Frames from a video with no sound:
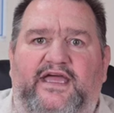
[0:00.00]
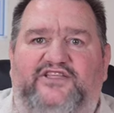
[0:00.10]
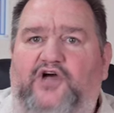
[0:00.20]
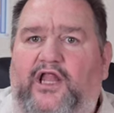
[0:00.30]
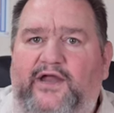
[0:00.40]

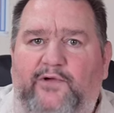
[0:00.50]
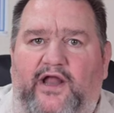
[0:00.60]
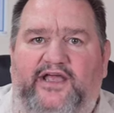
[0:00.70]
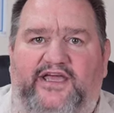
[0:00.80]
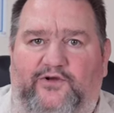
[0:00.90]
It's all
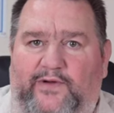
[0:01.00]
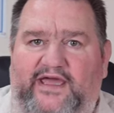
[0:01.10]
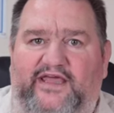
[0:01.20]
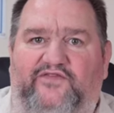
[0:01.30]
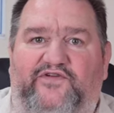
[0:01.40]
ironic in a
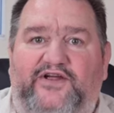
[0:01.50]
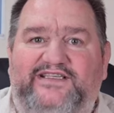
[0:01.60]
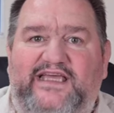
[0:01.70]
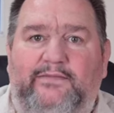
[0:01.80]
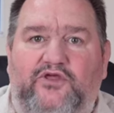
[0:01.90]
way. The very
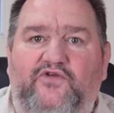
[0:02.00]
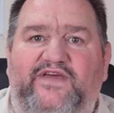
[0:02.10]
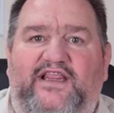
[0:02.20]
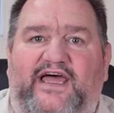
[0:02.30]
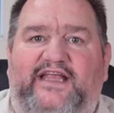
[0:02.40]
same U
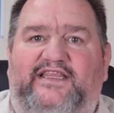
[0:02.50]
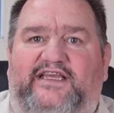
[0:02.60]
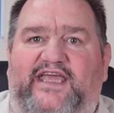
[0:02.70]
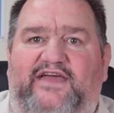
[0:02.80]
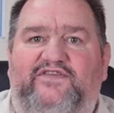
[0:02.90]
V light
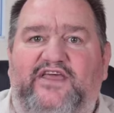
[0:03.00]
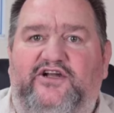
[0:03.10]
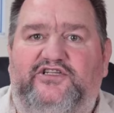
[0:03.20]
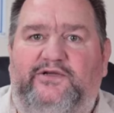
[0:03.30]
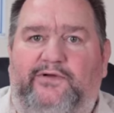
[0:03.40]
that gave the
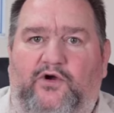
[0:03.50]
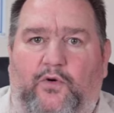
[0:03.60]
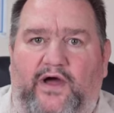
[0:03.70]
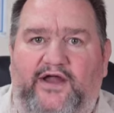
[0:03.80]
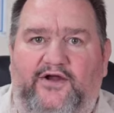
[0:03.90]
energy
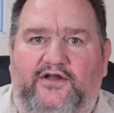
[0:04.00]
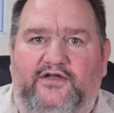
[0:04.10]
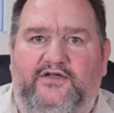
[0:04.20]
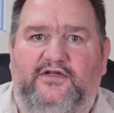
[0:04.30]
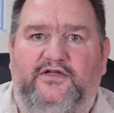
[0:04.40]

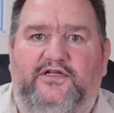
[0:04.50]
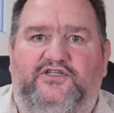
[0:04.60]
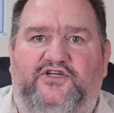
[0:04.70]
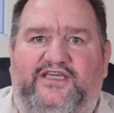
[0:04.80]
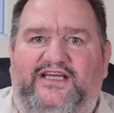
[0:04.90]
required
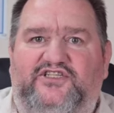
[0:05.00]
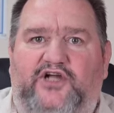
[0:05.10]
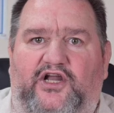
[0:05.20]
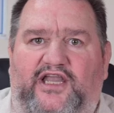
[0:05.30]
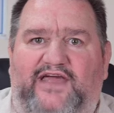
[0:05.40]
to
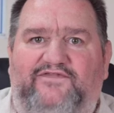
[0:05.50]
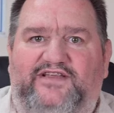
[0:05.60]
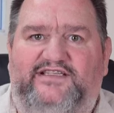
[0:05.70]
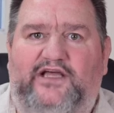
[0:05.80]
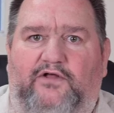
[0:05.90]
kickstart life
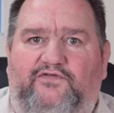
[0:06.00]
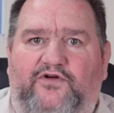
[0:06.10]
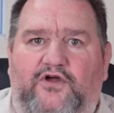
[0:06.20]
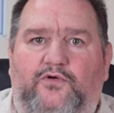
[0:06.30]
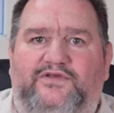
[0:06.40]
itself
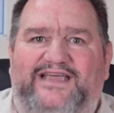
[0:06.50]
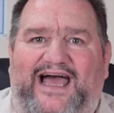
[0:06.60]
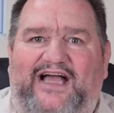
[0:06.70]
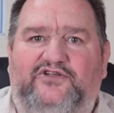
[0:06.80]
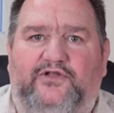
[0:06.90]
was
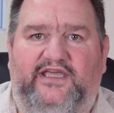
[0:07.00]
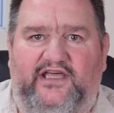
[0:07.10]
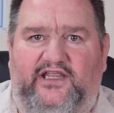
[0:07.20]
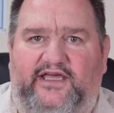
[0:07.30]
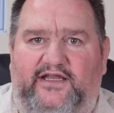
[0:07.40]
actually
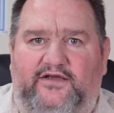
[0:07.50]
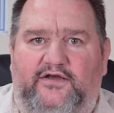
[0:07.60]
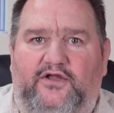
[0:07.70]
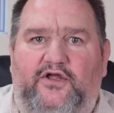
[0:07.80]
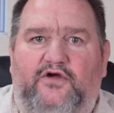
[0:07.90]
killing it,
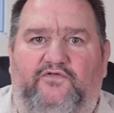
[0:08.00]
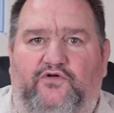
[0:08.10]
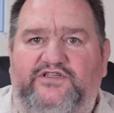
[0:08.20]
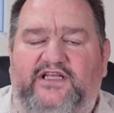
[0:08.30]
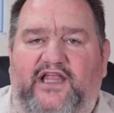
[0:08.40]

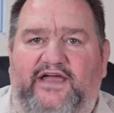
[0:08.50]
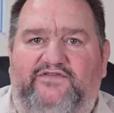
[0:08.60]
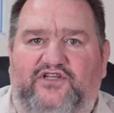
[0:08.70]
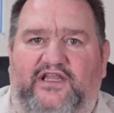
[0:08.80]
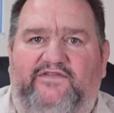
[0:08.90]
forcing life
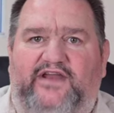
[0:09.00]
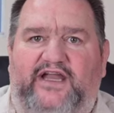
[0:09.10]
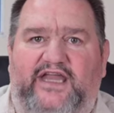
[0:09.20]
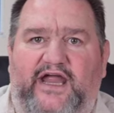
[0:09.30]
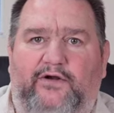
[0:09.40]
to live in a
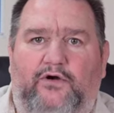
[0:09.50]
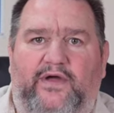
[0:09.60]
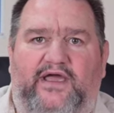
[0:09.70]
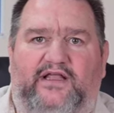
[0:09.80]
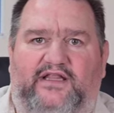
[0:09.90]
narrow,
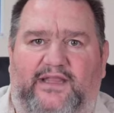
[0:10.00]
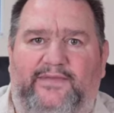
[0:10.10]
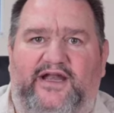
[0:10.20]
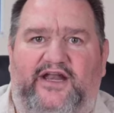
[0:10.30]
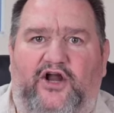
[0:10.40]

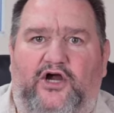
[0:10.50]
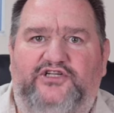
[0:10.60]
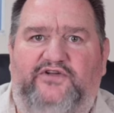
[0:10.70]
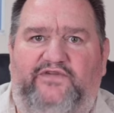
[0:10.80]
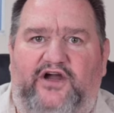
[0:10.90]
limited, and
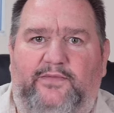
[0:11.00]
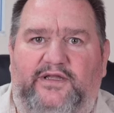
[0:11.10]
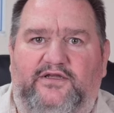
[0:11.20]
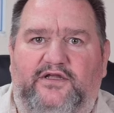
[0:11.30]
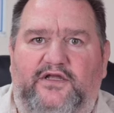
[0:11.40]
harsh
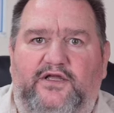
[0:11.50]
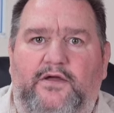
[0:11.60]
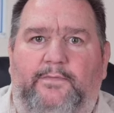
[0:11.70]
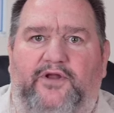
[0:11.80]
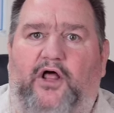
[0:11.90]
environment.
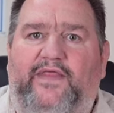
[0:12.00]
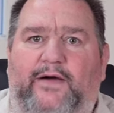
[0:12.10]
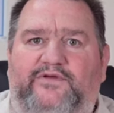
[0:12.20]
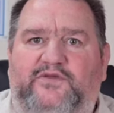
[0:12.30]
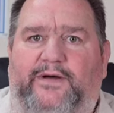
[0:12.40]
But all
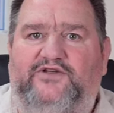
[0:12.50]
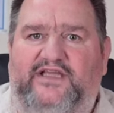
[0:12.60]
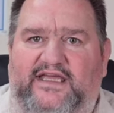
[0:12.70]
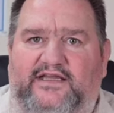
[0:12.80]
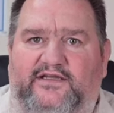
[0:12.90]
that was about
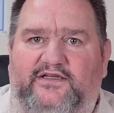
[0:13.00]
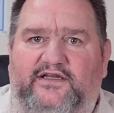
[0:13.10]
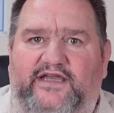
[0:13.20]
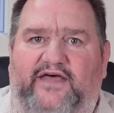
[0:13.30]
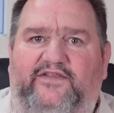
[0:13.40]
to end,
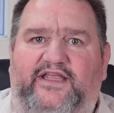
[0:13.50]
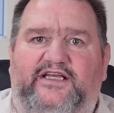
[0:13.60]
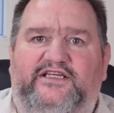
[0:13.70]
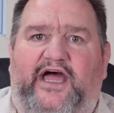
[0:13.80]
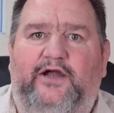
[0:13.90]
now that the
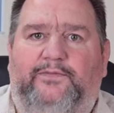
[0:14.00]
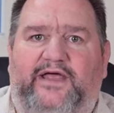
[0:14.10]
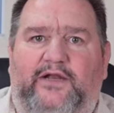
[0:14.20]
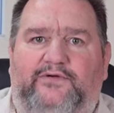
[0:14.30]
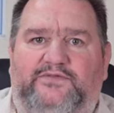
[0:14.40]
entire
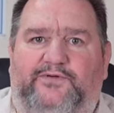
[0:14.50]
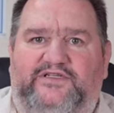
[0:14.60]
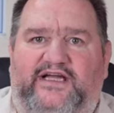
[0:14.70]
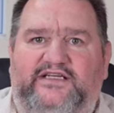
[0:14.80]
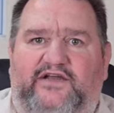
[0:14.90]
planet was
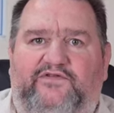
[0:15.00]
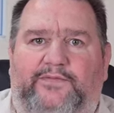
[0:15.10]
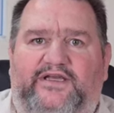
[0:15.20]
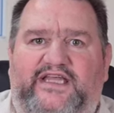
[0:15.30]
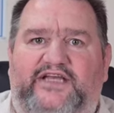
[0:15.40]
protected from
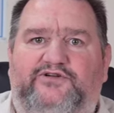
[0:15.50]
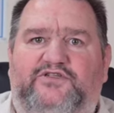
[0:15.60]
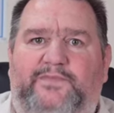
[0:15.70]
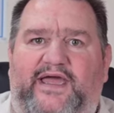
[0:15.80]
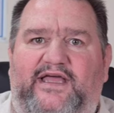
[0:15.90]
the
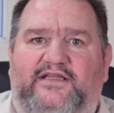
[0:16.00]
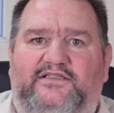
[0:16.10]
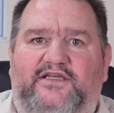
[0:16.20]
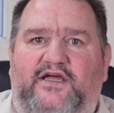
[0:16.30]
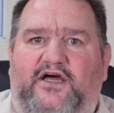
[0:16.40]
dangerous
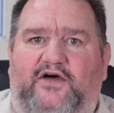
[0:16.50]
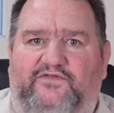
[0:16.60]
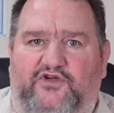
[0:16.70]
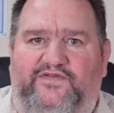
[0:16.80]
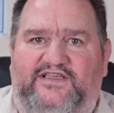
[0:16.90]
bands of
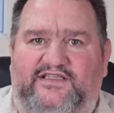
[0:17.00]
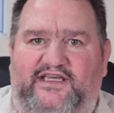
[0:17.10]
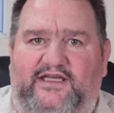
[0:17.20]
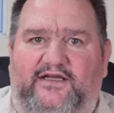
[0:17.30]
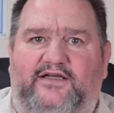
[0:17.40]
U V
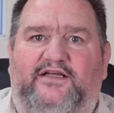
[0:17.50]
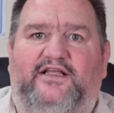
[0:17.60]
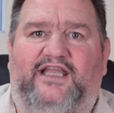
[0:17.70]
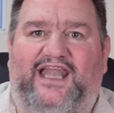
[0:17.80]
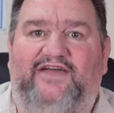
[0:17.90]
C.
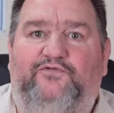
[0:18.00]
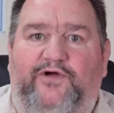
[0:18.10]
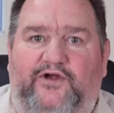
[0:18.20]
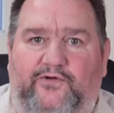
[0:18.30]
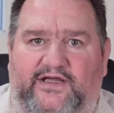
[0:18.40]
Life
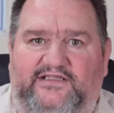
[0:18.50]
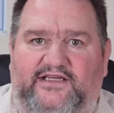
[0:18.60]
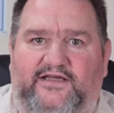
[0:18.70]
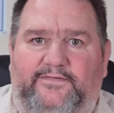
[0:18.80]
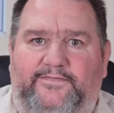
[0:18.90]
went
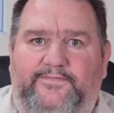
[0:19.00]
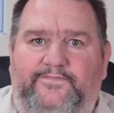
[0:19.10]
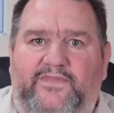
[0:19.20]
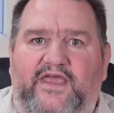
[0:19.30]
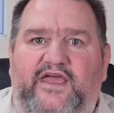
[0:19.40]
crazy.
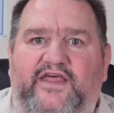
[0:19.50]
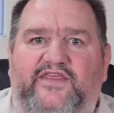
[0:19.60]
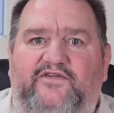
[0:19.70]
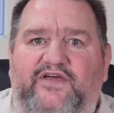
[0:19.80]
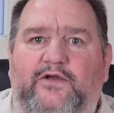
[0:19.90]

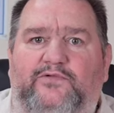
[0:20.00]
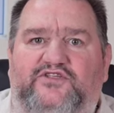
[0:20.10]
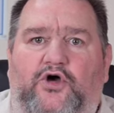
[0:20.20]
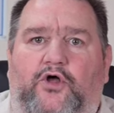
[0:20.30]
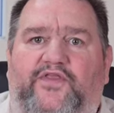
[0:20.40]
The event was
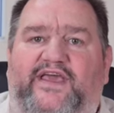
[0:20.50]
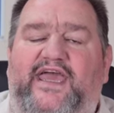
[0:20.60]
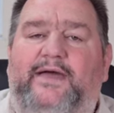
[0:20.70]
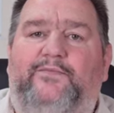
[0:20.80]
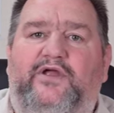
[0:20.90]
called the
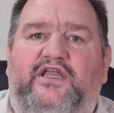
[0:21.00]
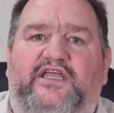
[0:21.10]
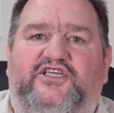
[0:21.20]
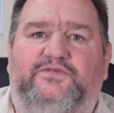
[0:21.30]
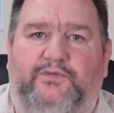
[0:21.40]
Cambrian
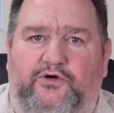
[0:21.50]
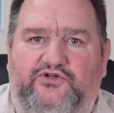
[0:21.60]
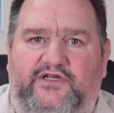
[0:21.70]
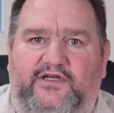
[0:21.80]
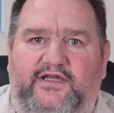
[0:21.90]

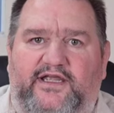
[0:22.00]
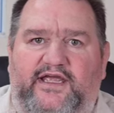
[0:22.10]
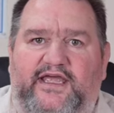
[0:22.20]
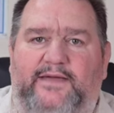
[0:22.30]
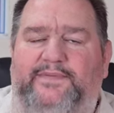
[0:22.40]
Explosion.
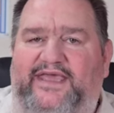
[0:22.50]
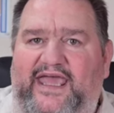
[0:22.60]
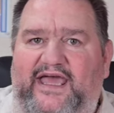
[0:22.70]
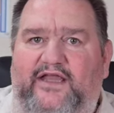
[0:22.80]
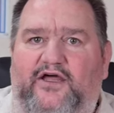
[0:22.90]
It
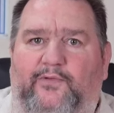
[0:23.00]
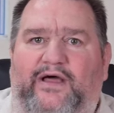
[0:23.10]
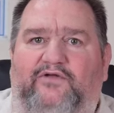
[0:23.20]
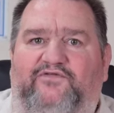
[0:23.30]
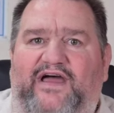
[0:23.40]
began
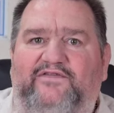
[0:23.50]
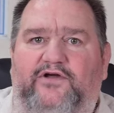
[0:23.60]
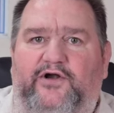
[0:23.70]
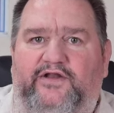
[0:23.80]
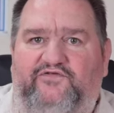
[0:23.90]
around five
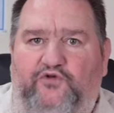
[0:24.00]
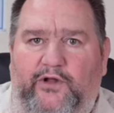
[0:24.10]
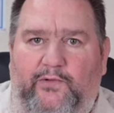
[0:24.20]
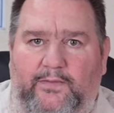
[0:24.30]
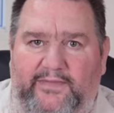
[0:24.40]
hundred
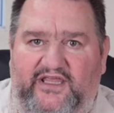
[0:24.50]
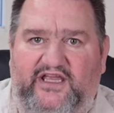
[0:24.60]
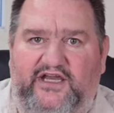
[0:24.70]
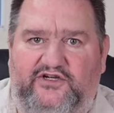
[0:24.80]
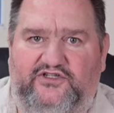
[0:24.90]
forty-one
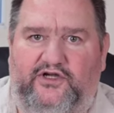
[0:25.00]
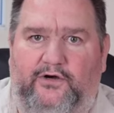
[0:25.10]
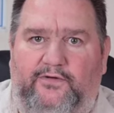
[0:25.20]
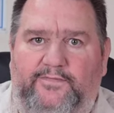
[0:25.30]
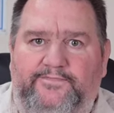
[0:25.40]
million years
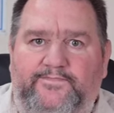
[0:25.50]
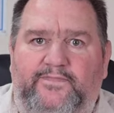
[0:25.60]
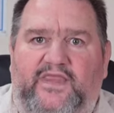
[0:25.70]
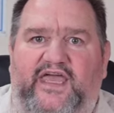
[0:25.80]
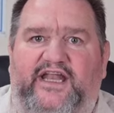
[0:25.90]
ago,
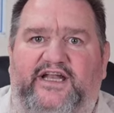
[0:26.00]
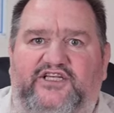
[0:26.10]
in an